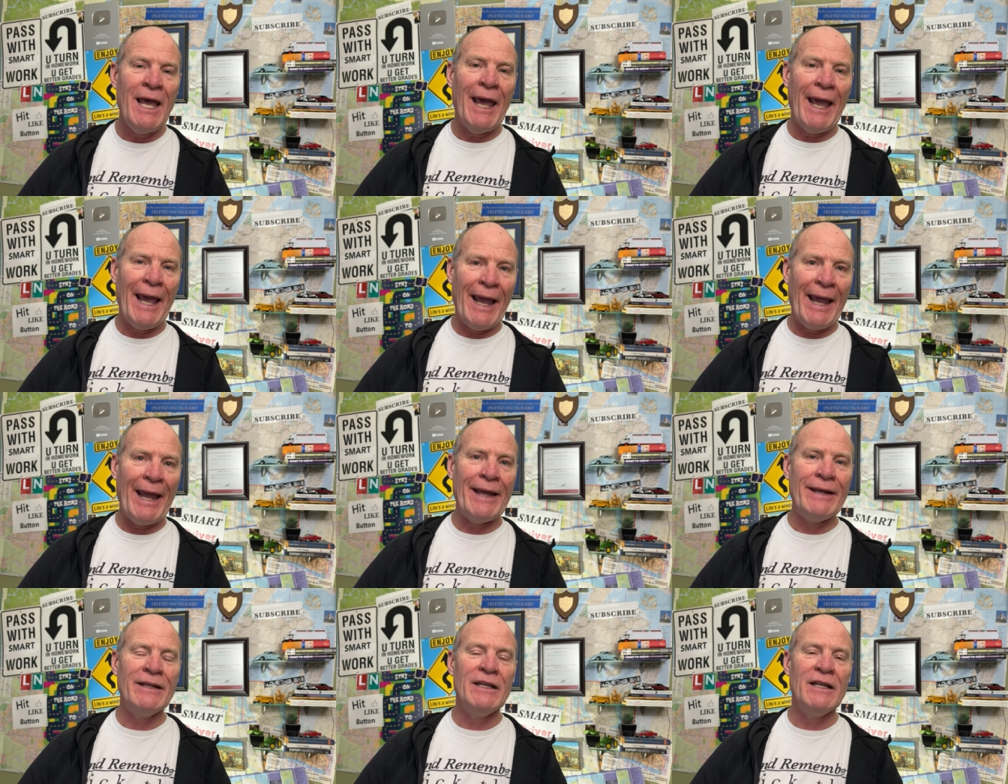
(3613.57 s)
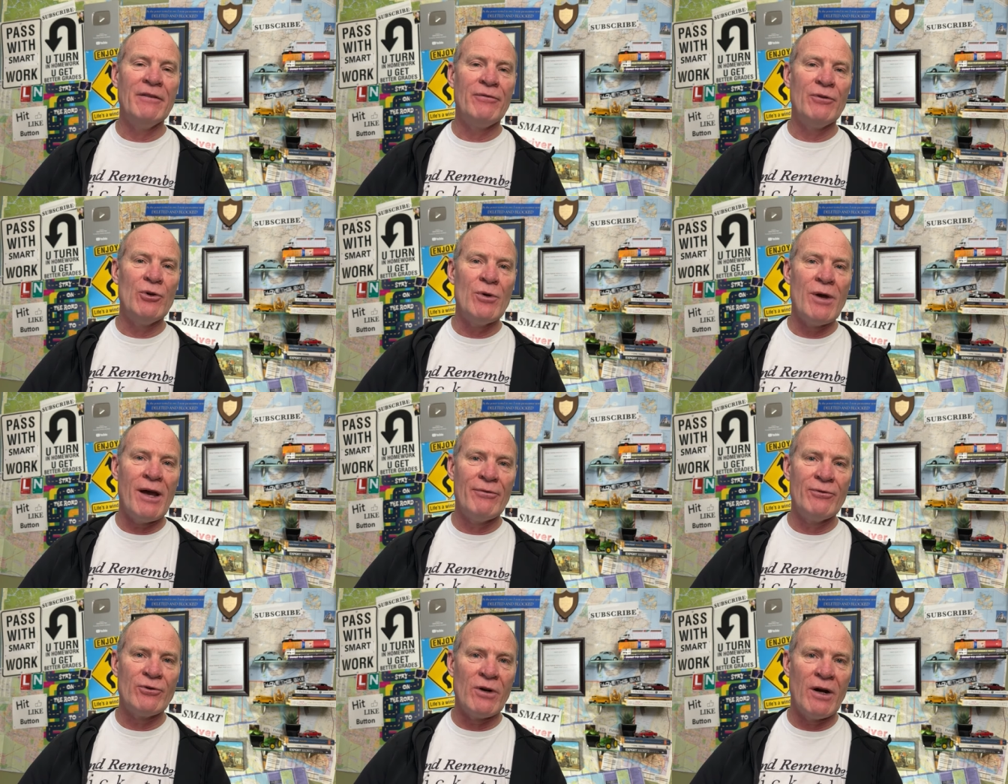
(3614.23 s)
And if you
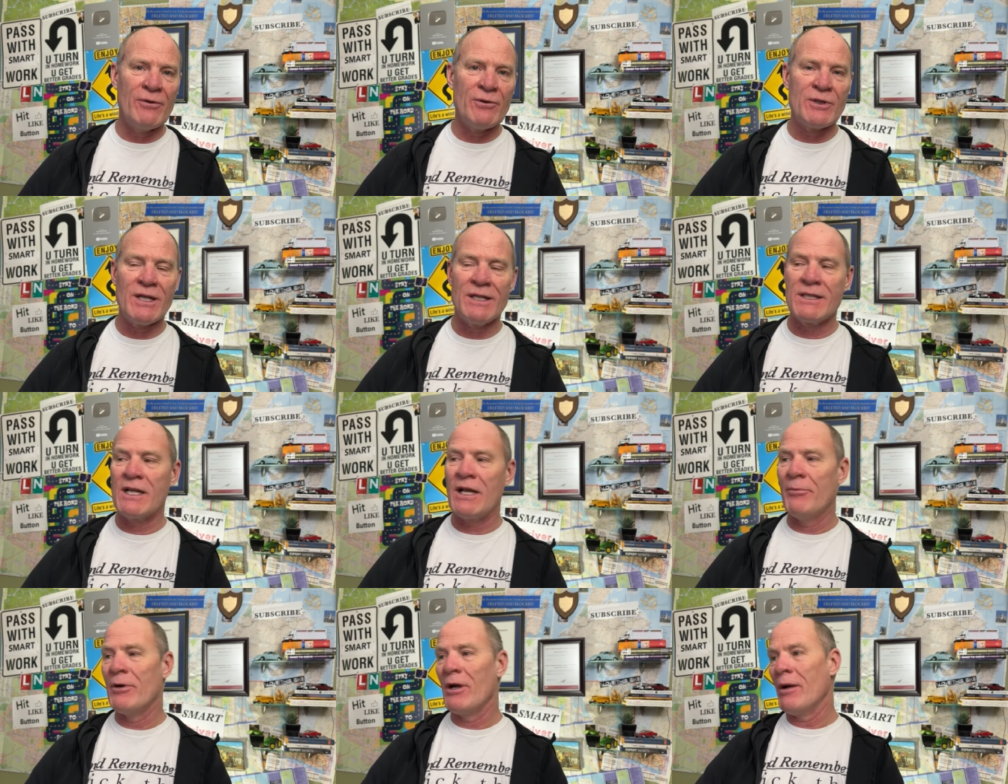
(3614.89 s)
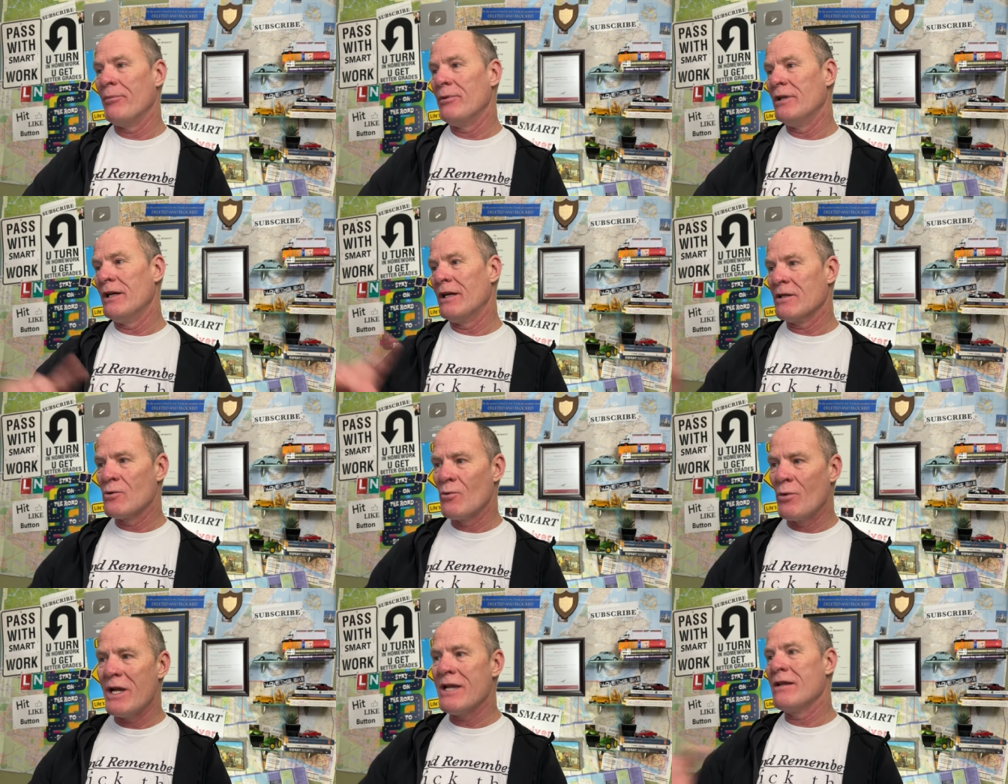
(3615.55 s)
have a driver's test coming up in the next
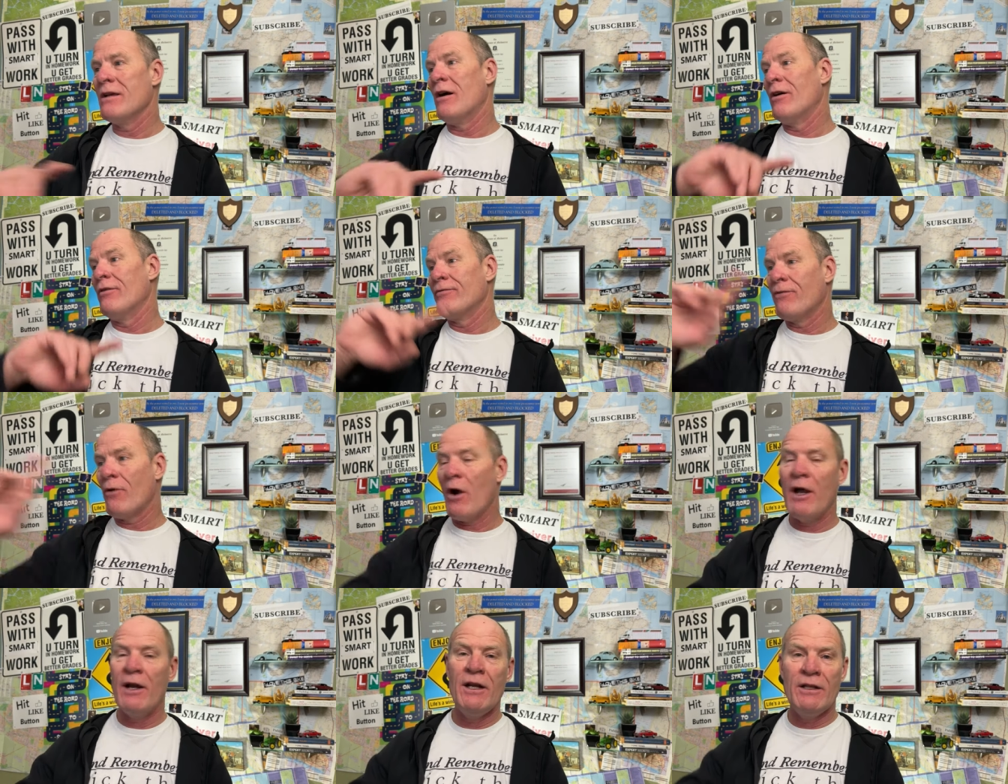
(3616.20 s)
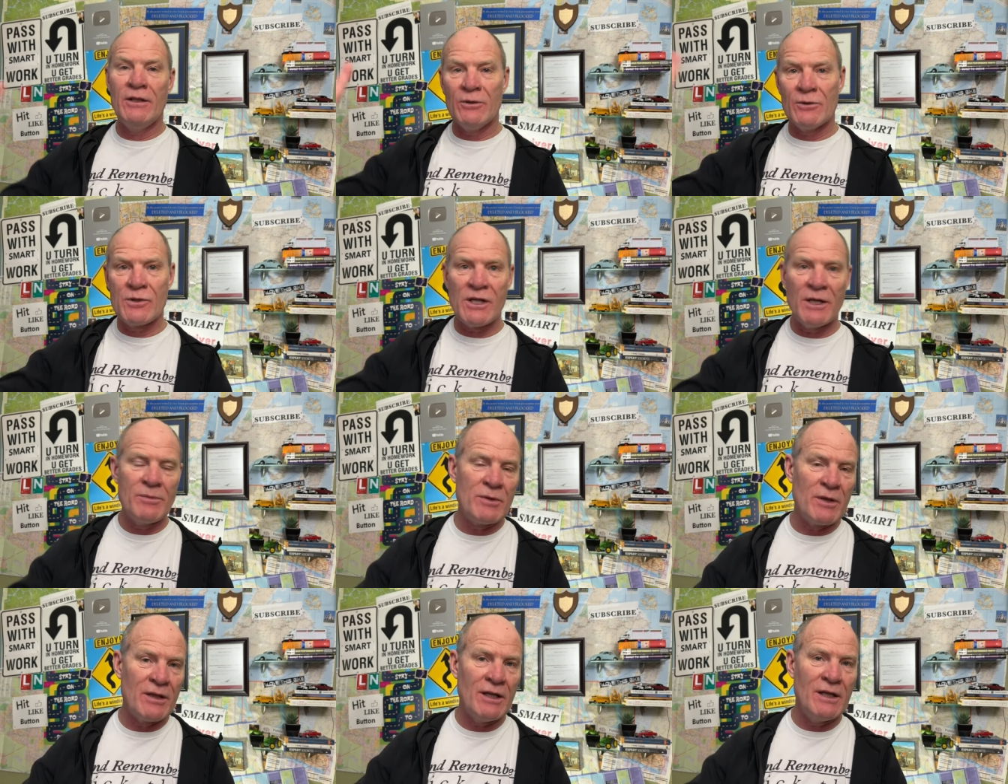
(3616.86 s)
week on Friday and those
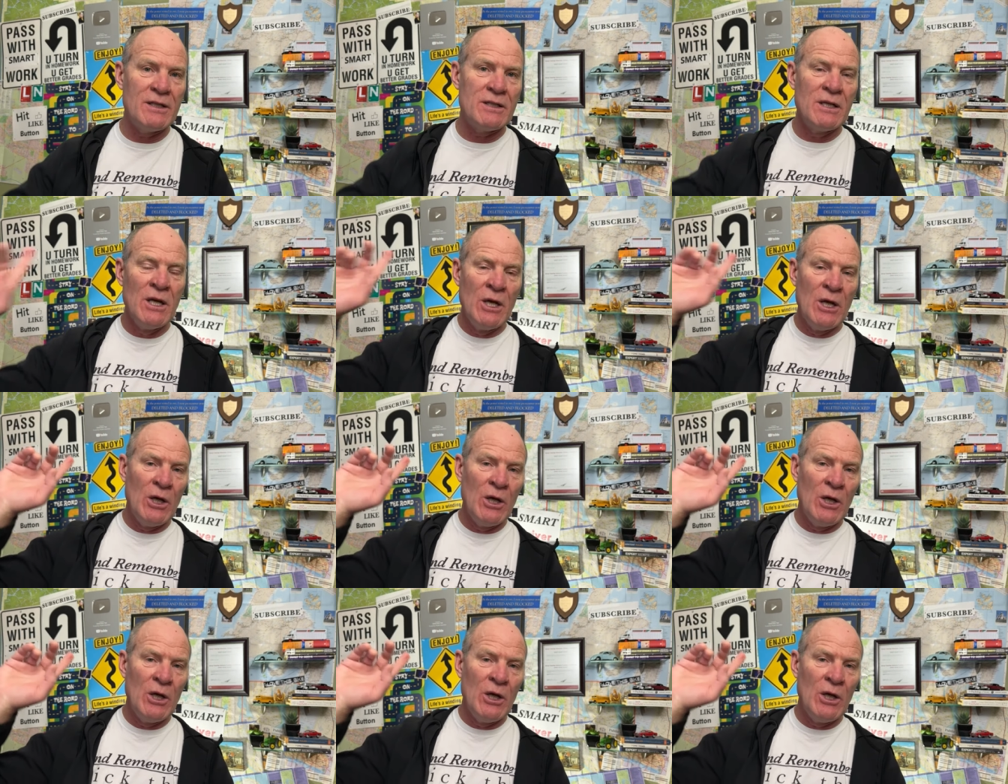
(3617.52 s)
types of things,